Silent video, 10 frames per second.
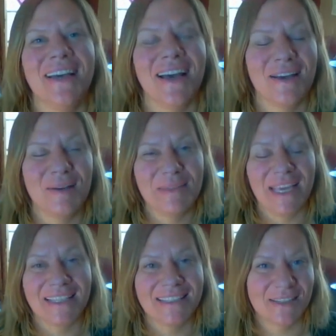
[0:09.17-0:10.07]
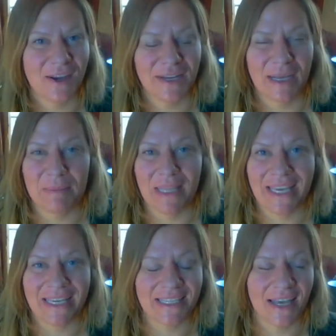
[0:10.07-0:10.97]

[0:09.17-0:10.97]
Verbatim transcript: Um, yes, sorry I'm late.